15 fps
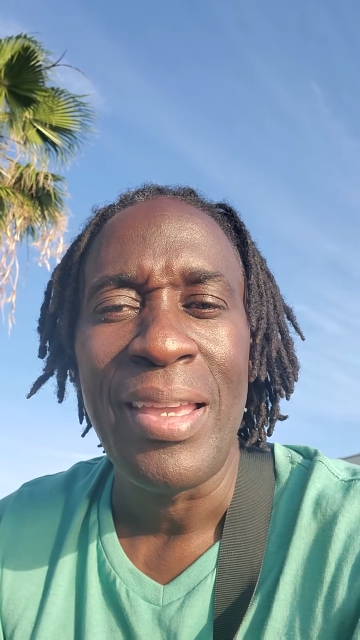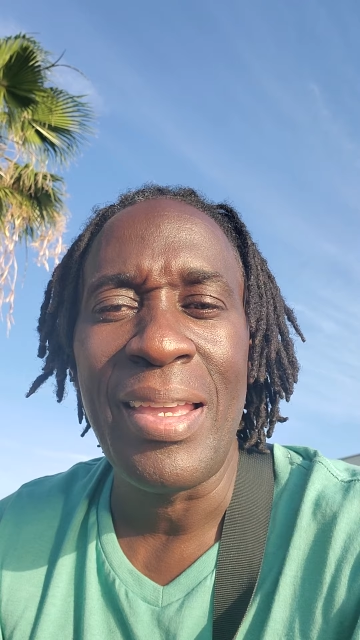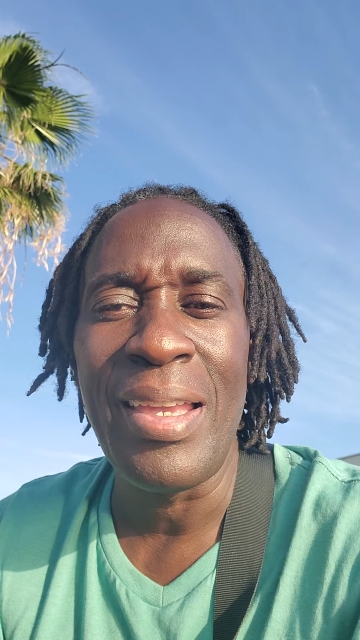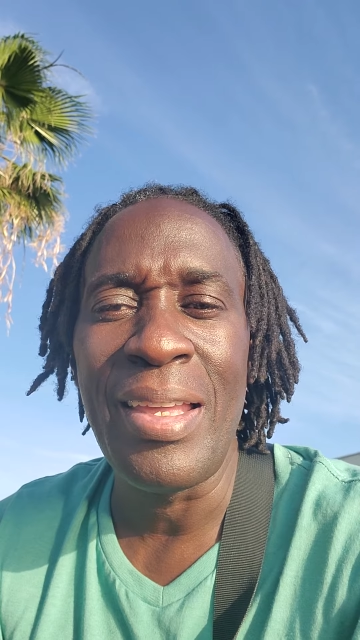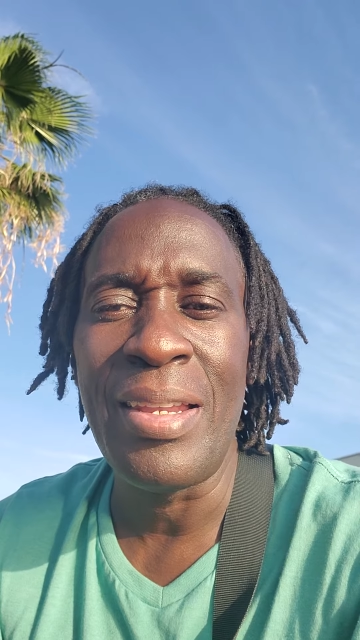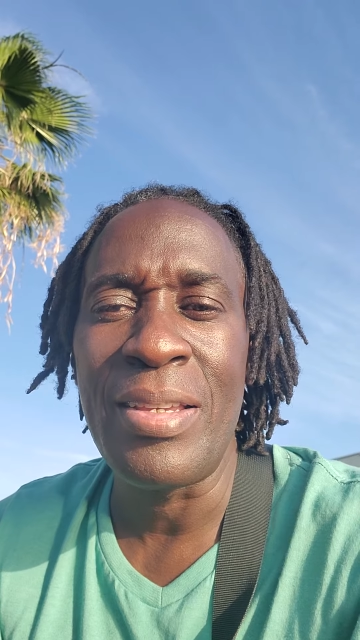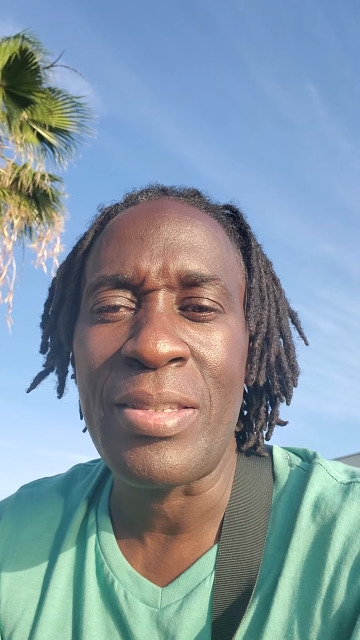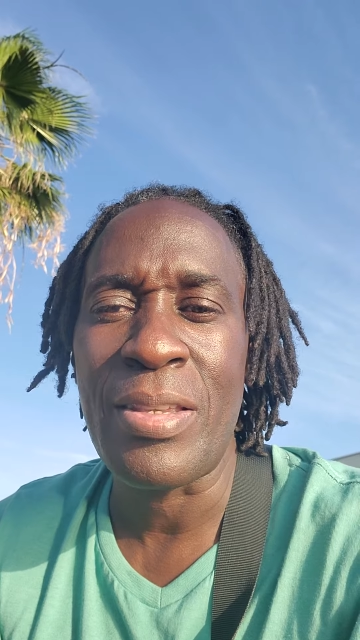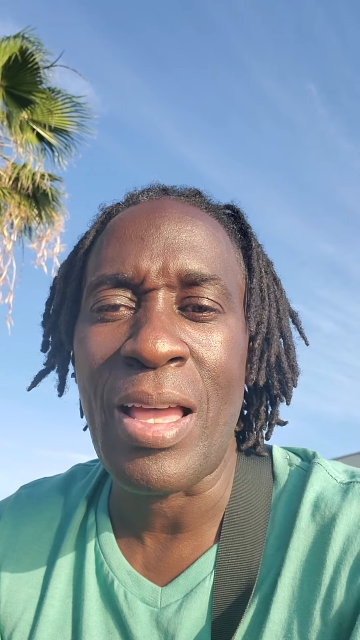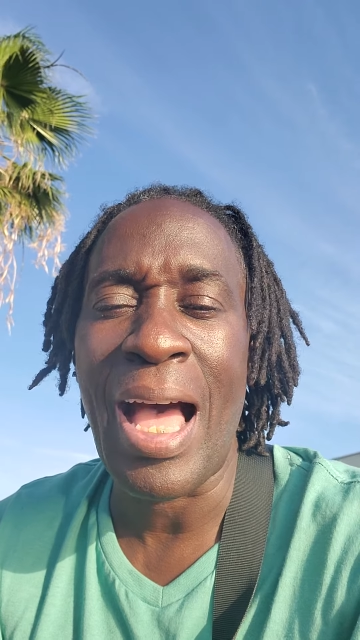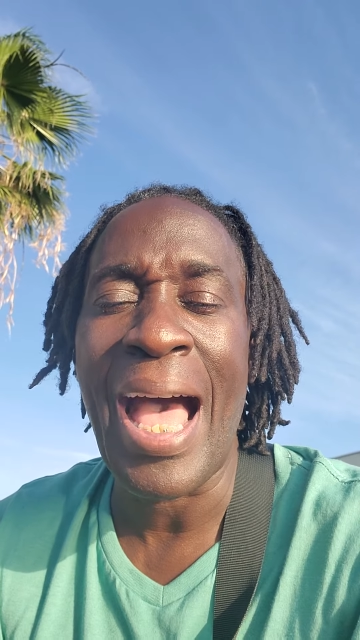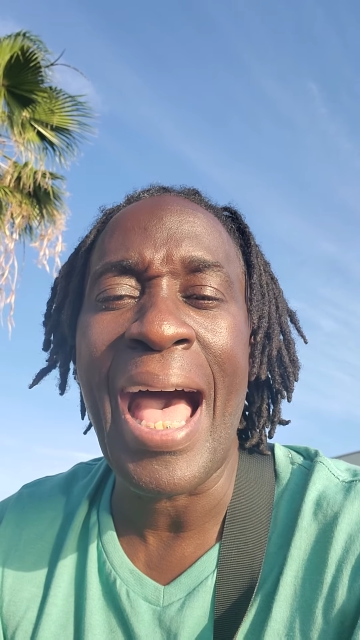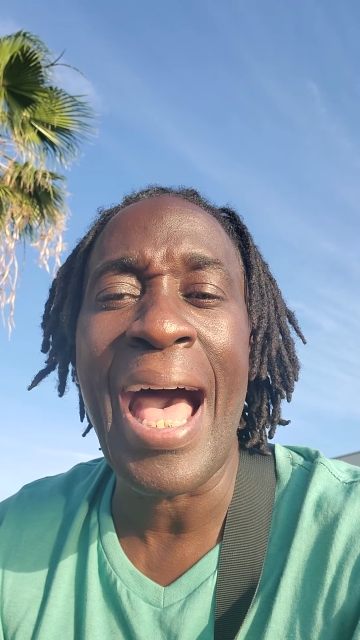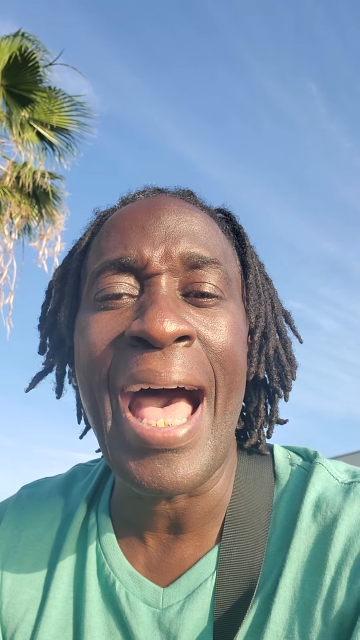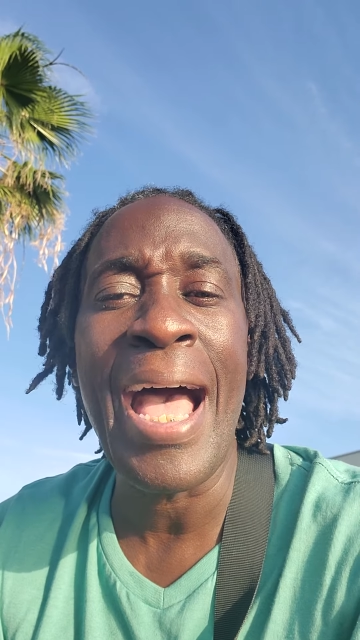It is a
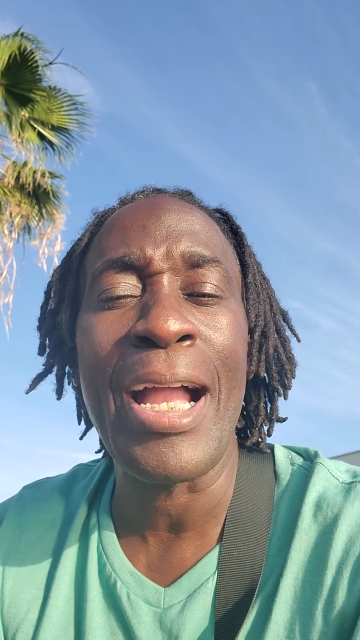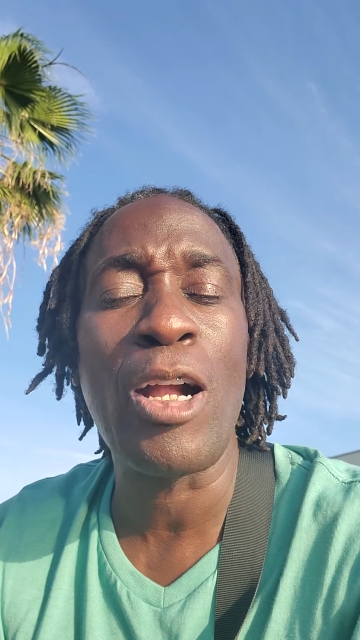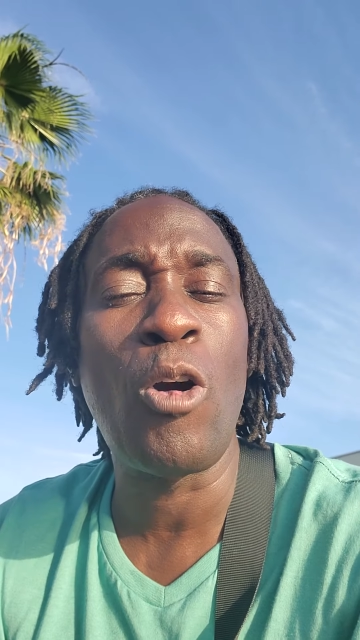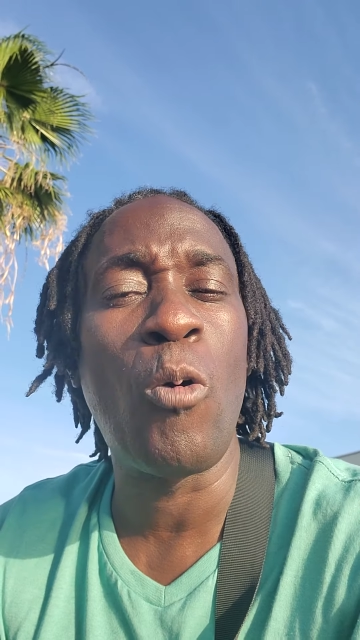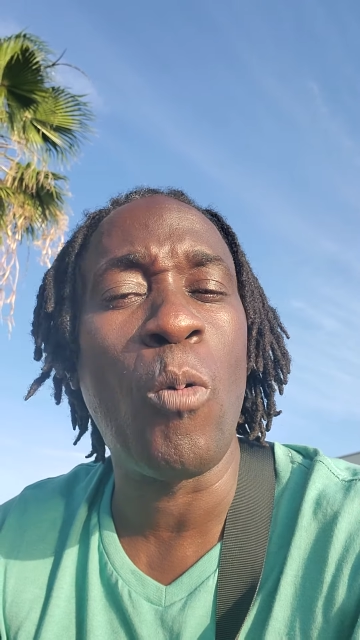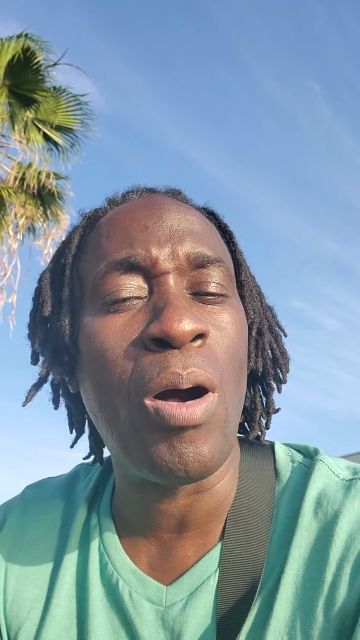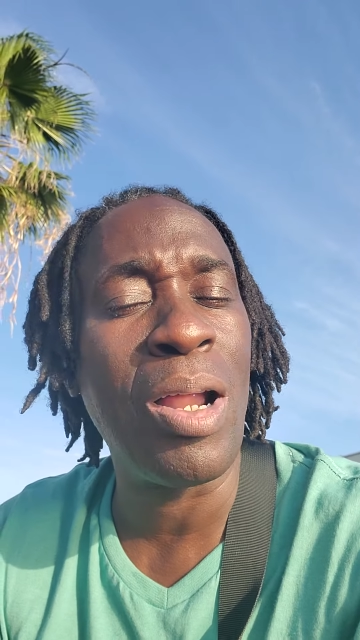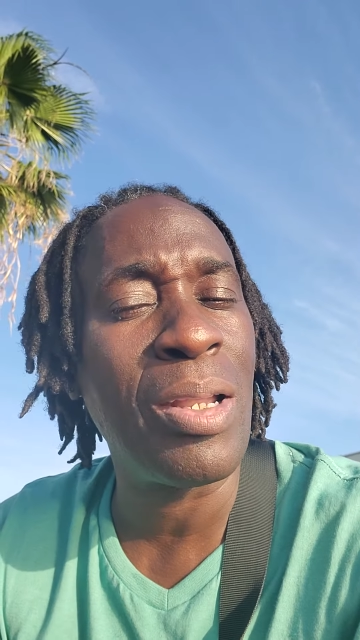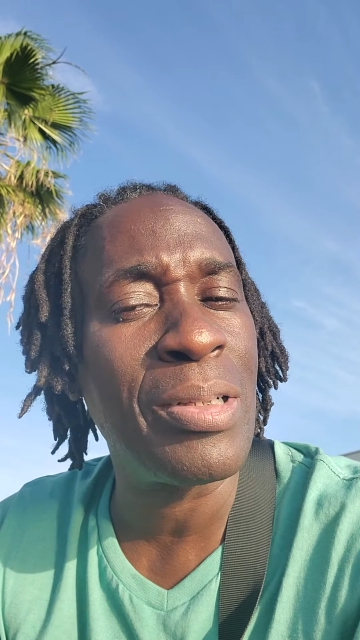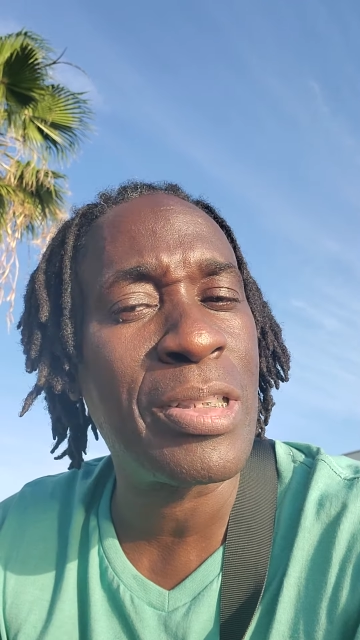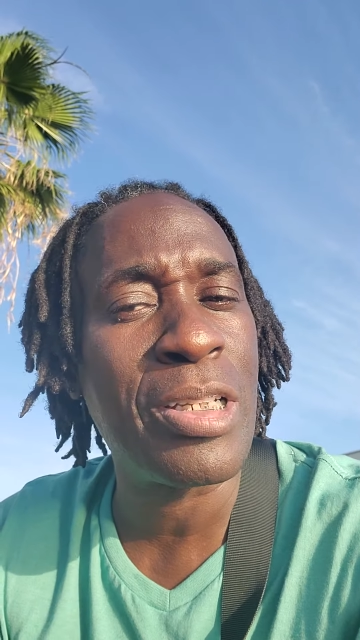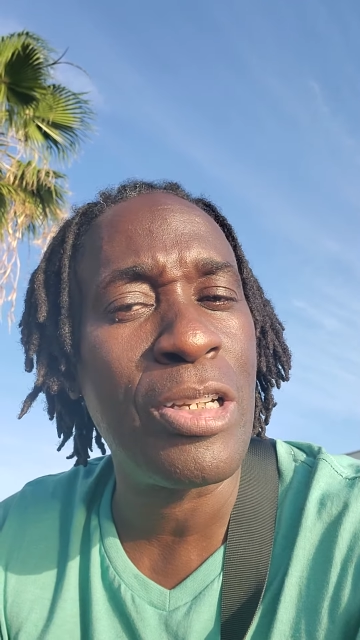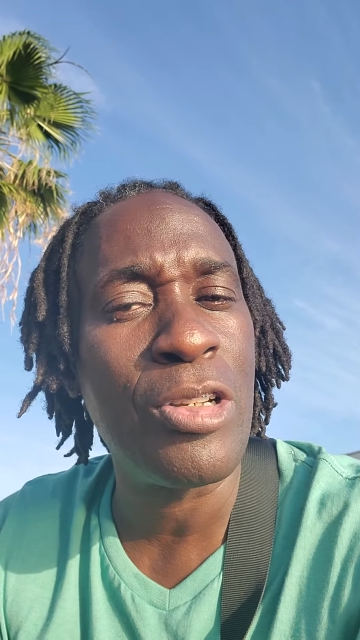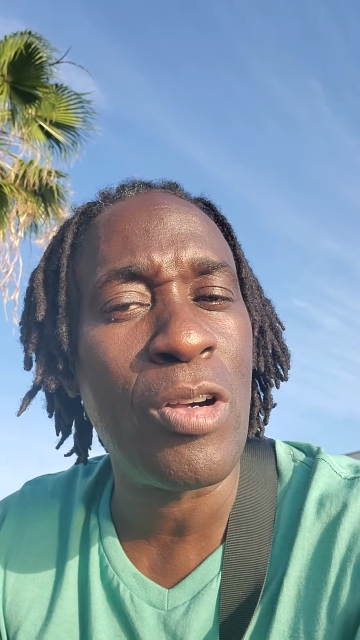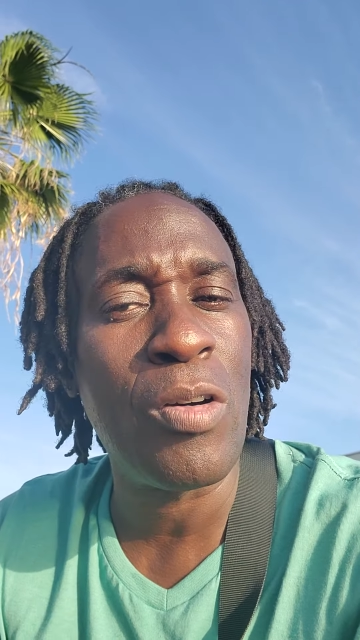high
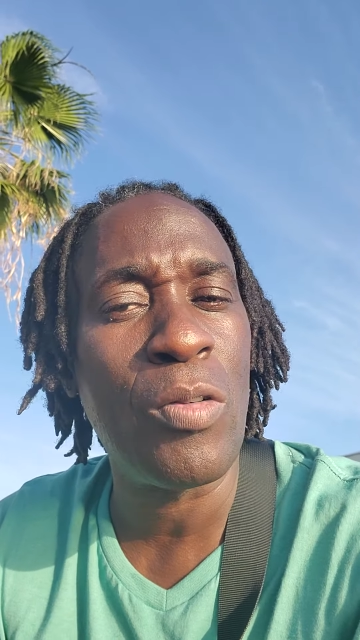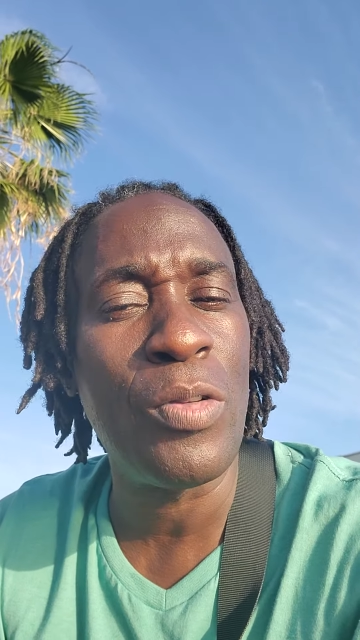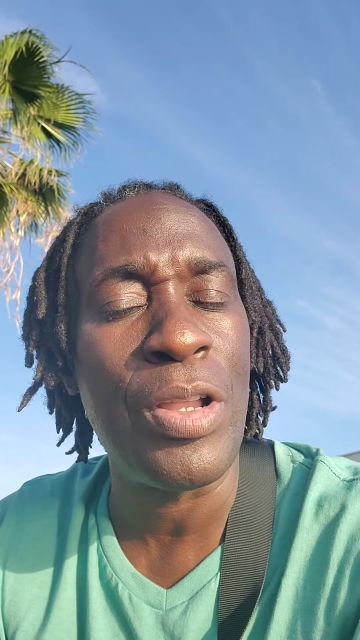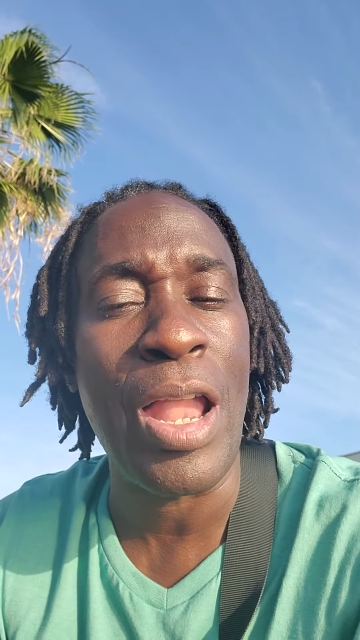quality no,